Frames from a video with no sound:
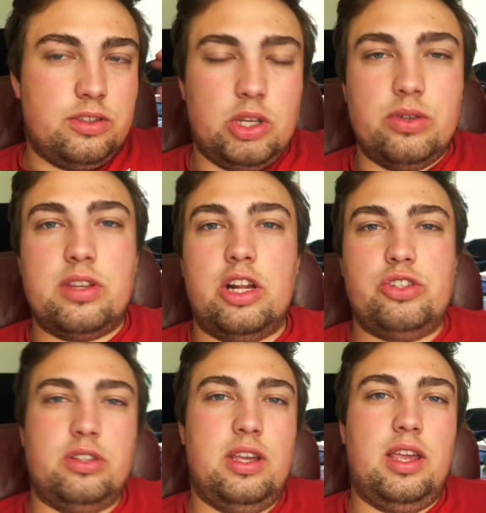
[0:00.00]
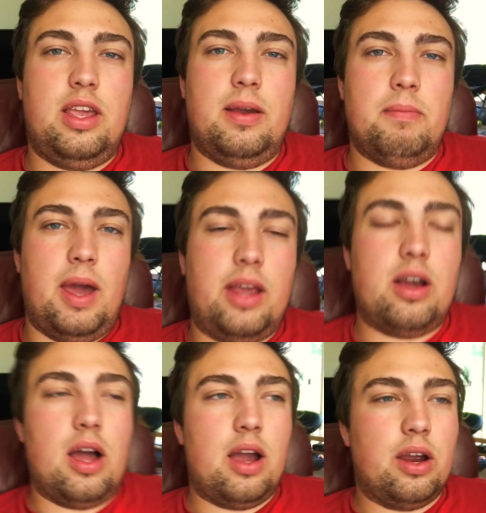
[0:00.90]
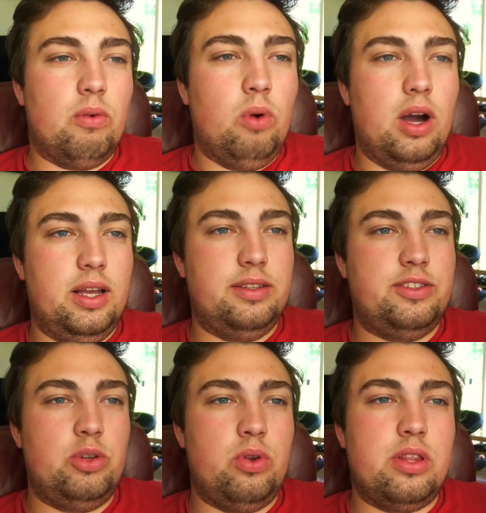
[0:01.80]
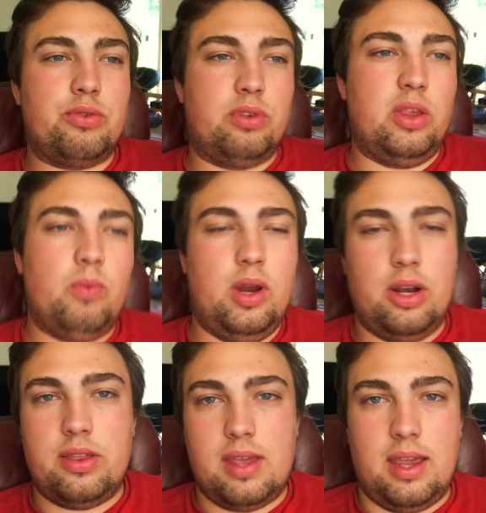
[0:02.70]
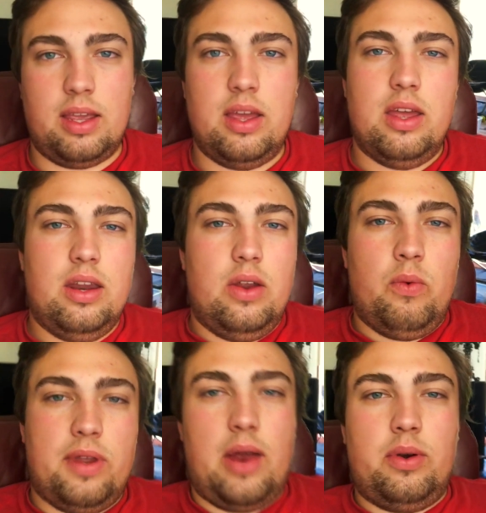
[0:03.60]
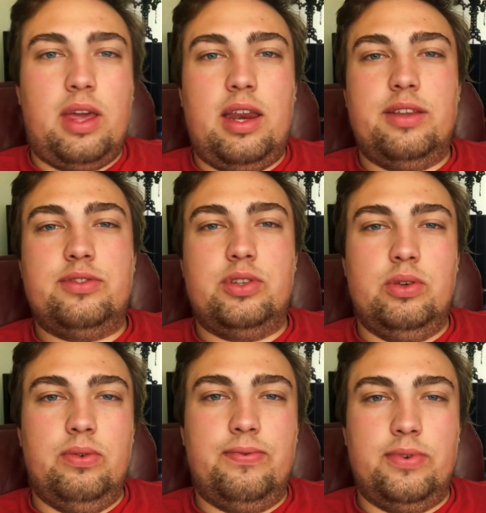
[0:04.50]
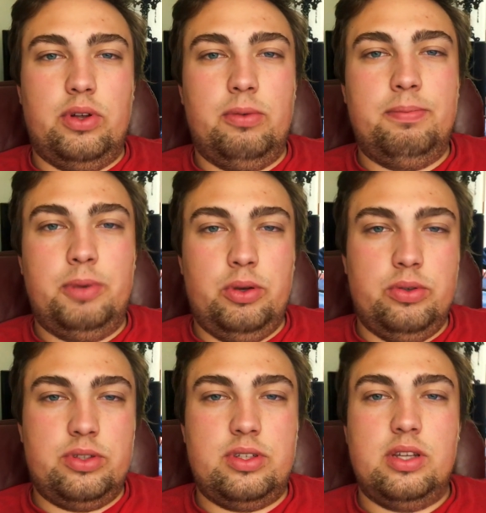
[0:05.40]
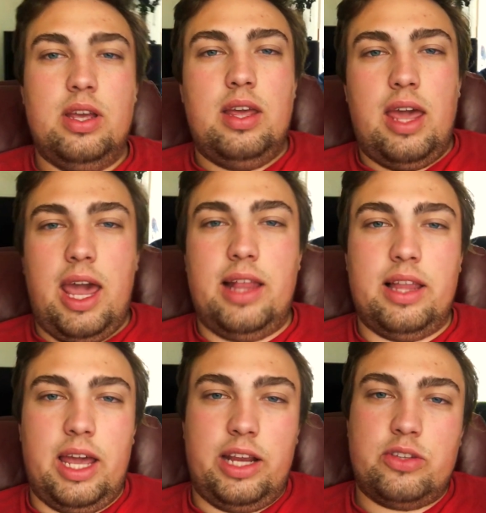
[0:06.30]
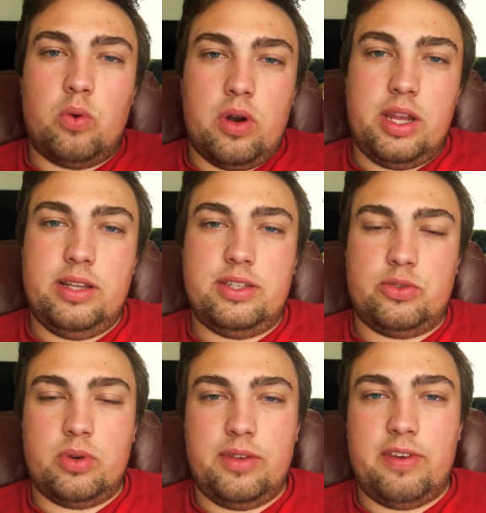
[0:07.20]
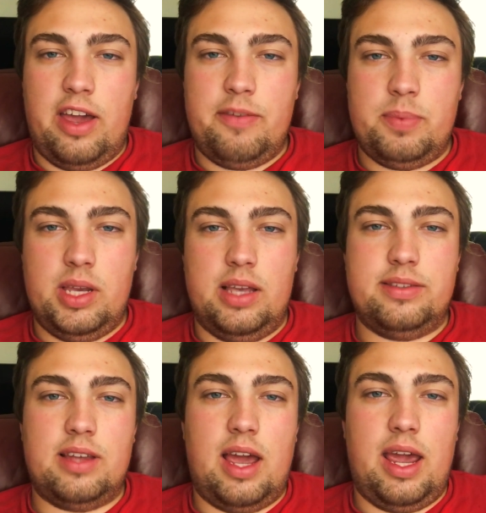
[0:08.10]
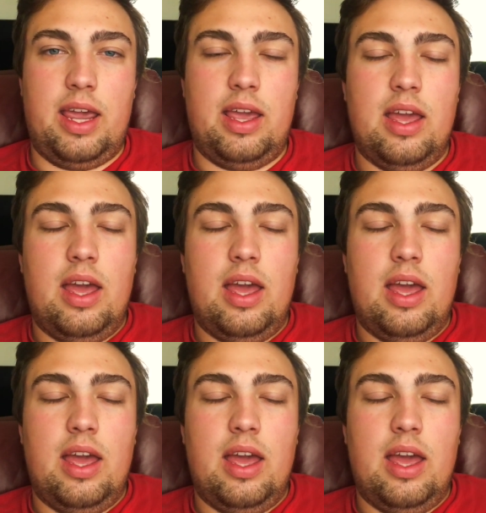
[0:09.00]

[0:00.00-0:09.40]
So essentially, my car was doing this really weird thing when I would get into full boost at like 20 to 25 psi.